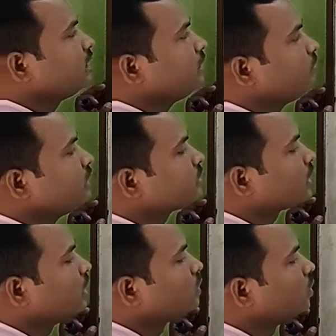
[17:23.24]
dB is
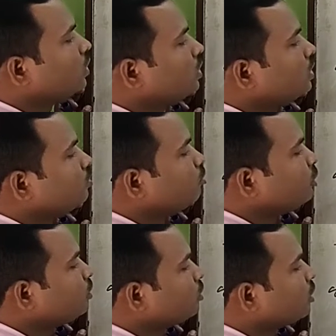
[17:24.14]
equal to
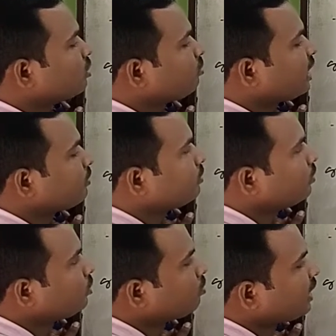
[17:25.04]
mu naught by
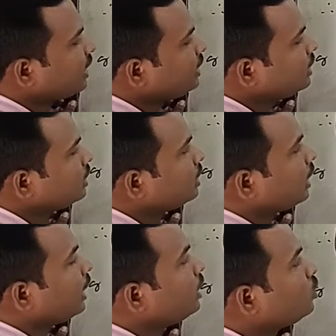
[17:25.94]
4 pi
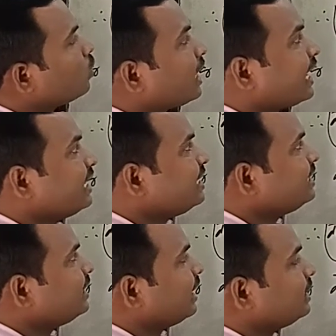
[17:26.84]
into I
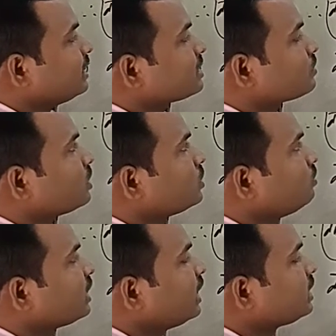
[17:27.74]
dl. Yes, what you
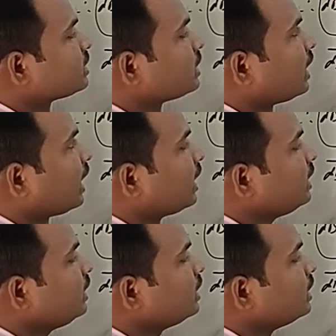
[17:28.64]
will write?
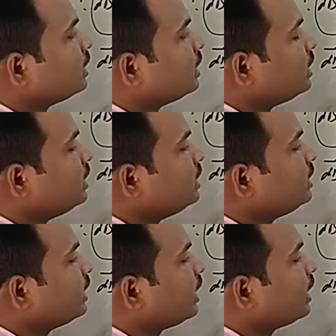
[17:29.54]
I
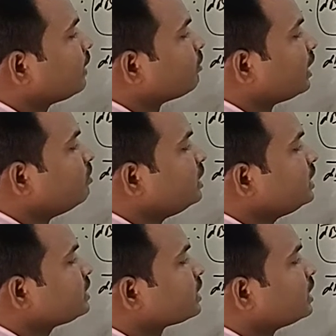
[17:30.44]
dl
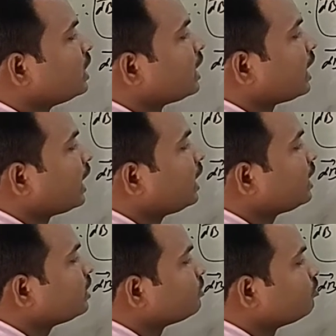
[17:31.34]
means,
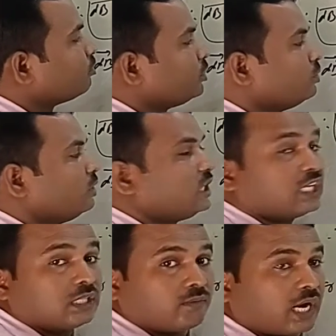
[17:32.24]
and you will
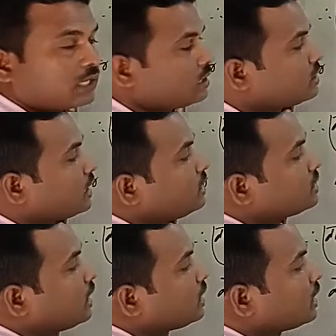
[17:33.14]
take the vector
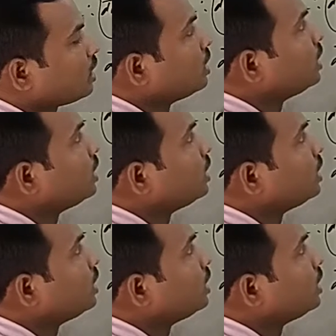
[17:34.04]
signs, and